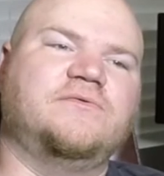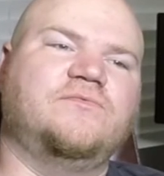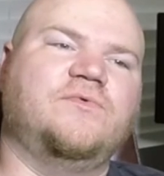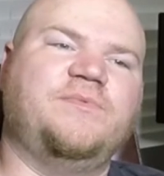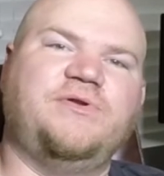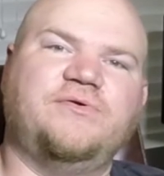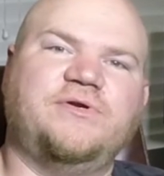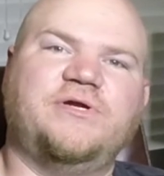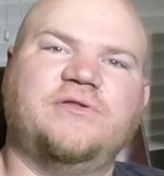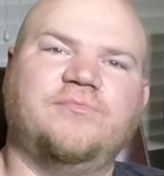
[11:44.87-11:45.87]
we'll be doing
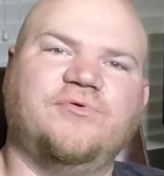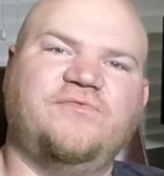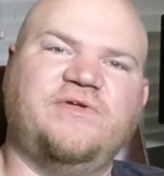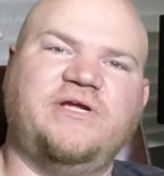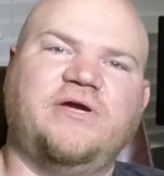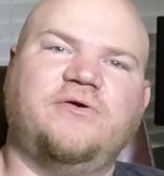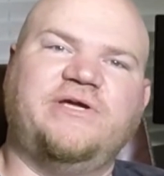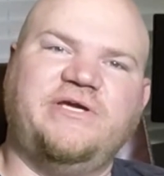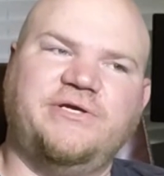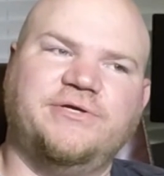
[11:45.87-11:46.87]
another brew video
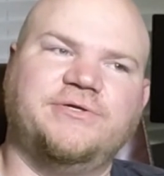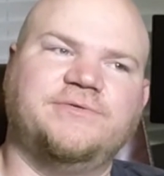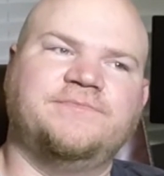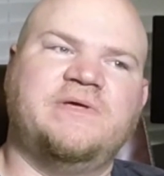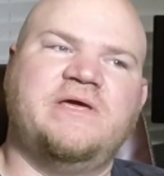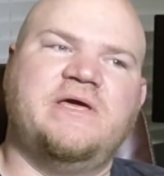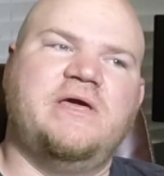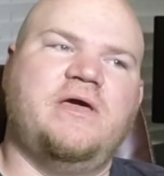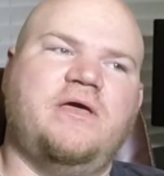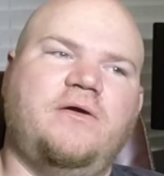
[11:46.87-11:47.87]
here
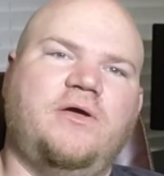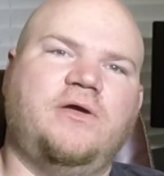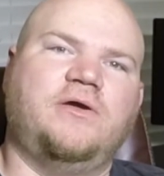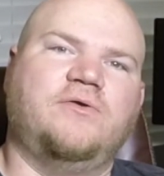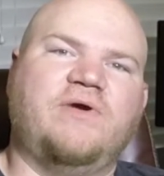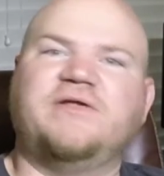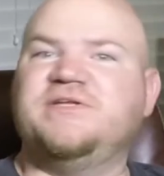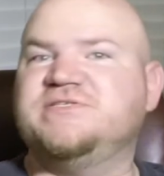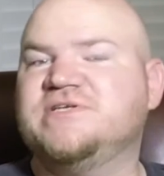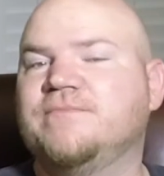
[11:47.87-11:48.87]
around
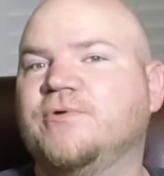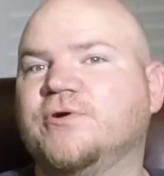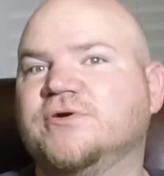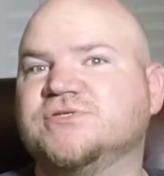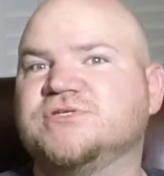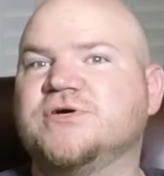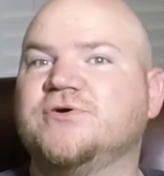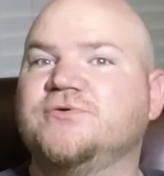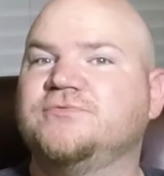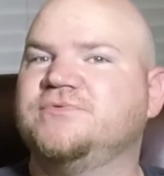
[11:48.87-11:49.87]
December or
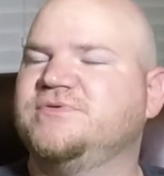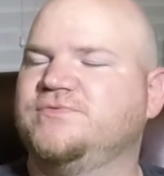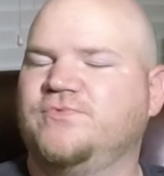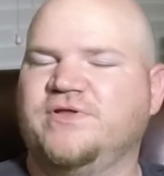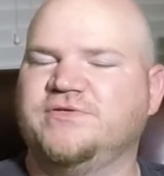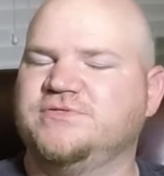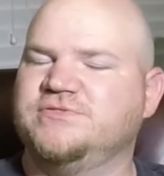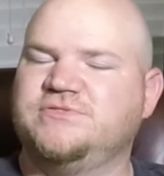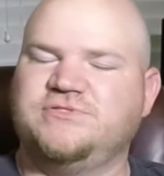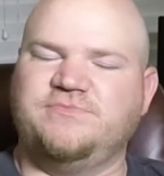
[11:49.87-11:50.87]
so. Weather
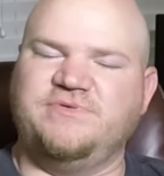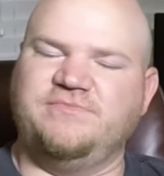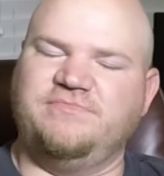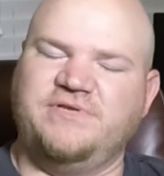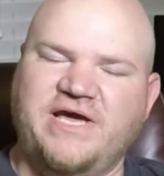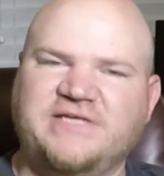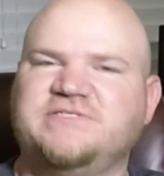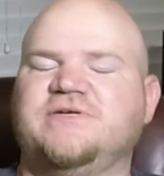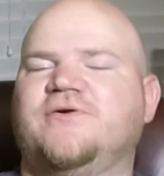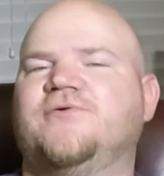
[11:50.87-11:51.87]
should be
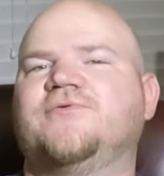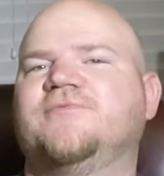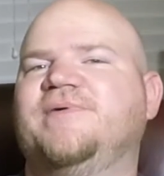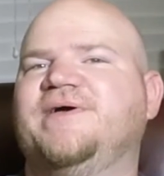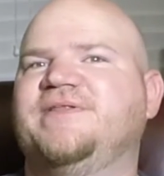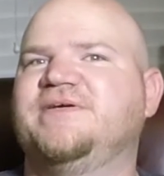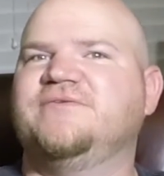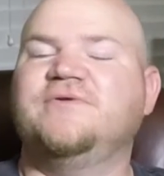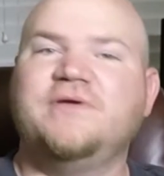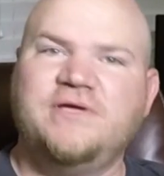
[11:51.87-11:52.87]
nice and cold by
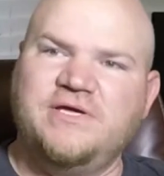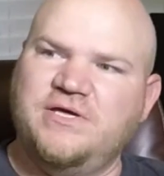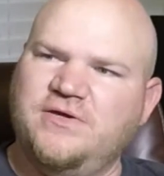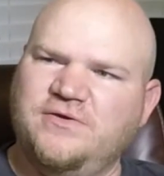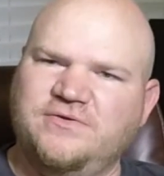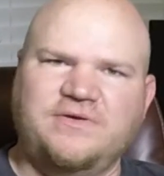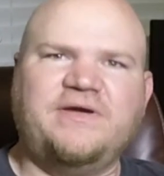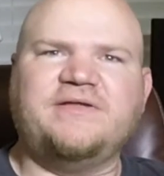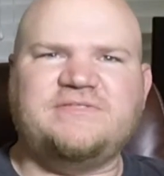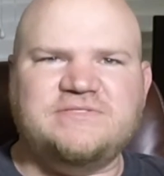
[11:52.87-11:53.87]
then.
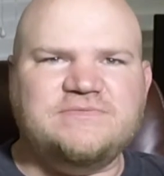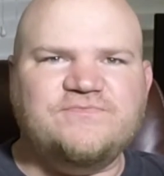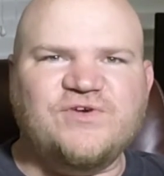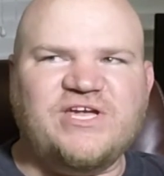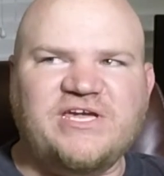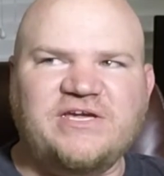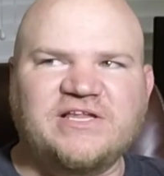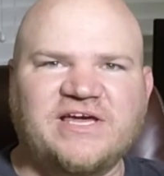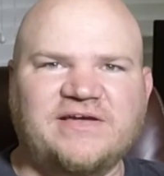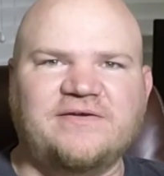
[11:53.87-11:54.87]
It's freaking
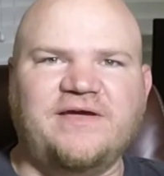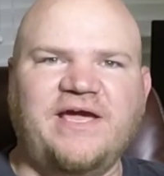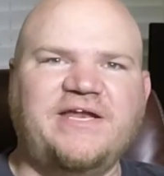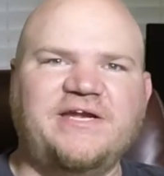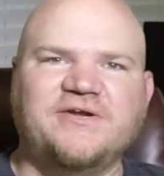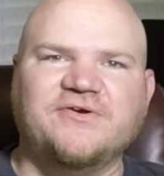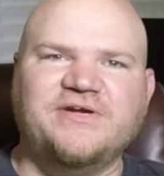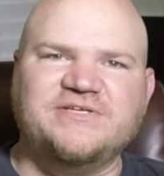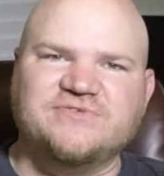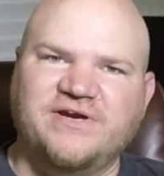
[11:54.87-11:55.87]
like 80
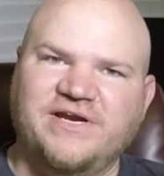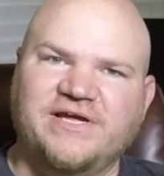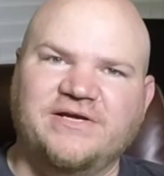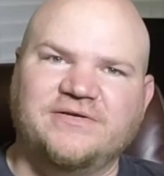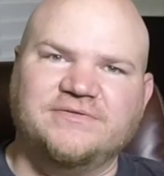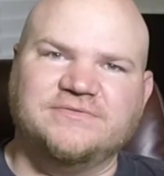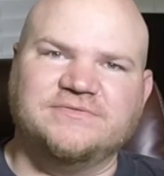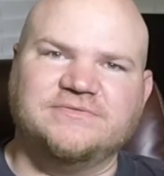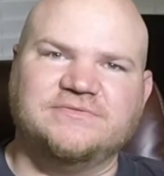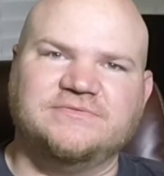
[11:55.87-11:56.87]
degrees right now
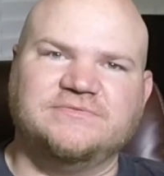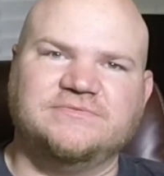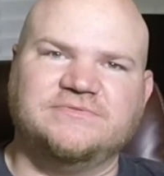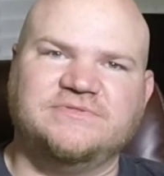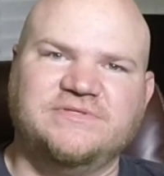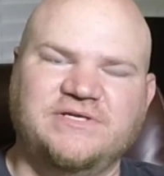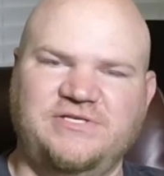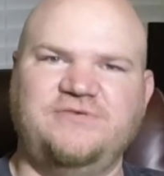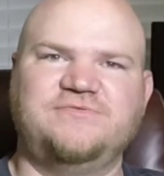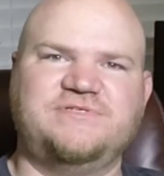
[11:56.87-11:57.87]

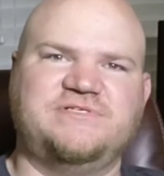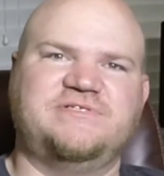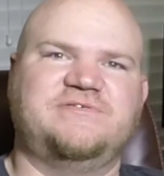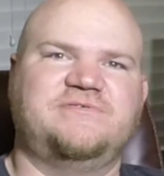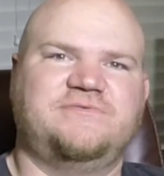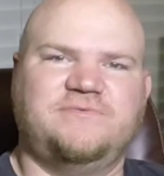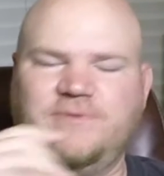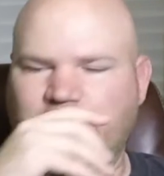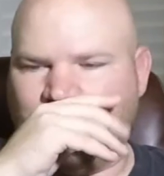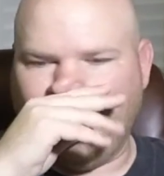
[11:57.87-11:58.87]
in Houston
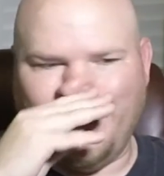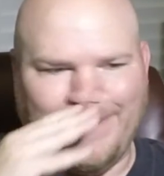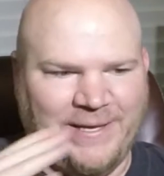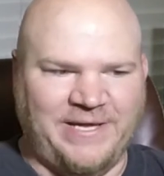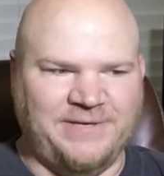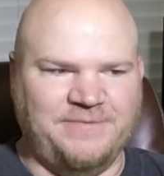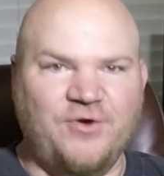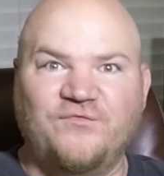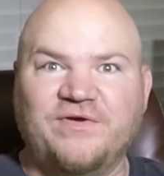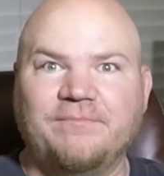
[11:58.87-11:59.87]
in
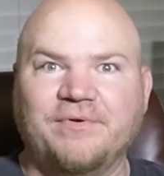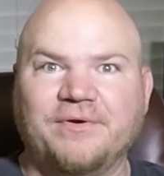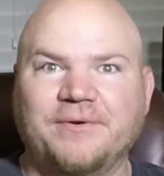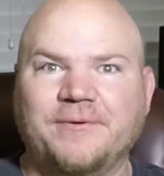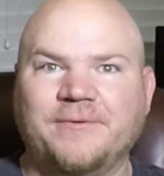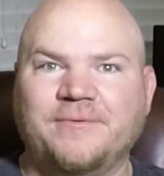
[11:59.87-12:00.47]
November.